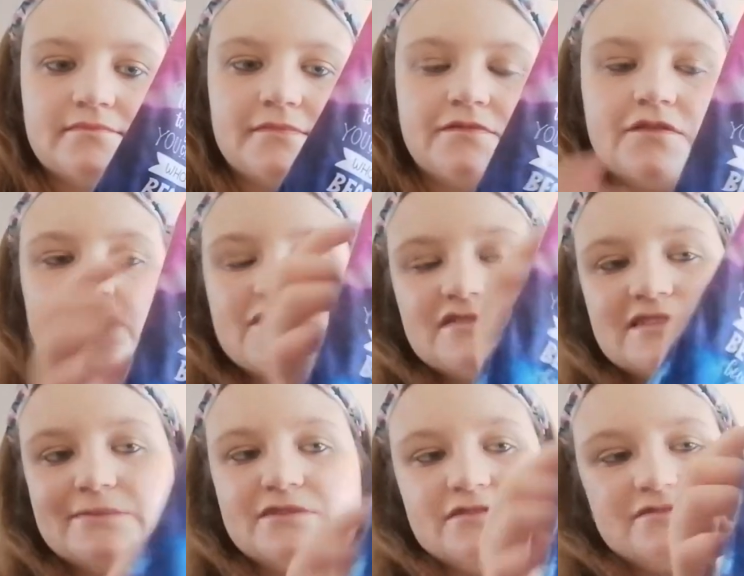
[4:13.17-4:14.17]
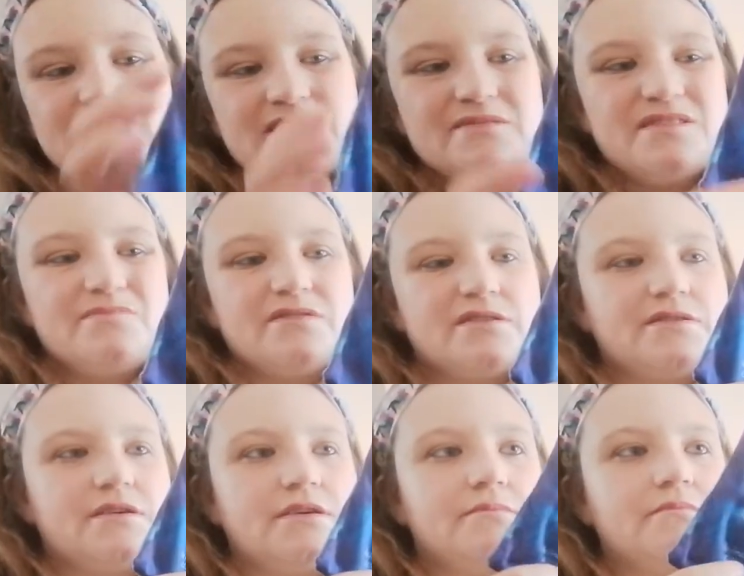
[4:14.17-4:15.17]
if your phone's slim enough, maybe, but I
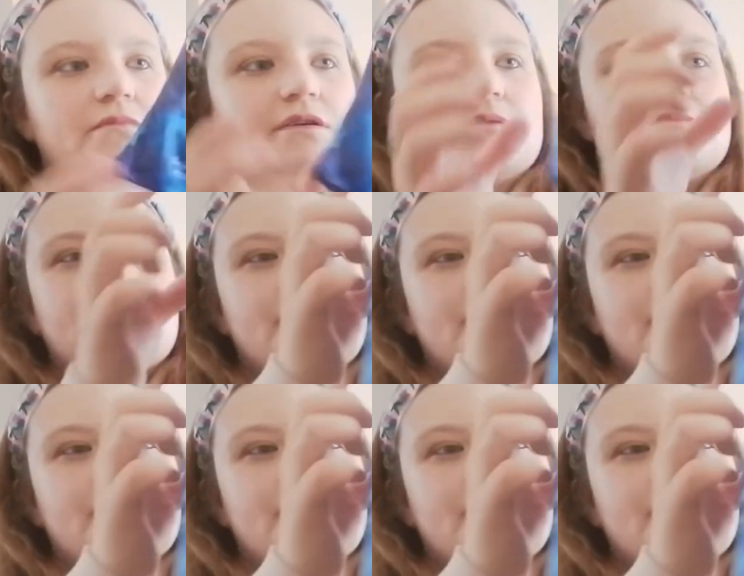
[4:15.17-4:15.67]
think it might,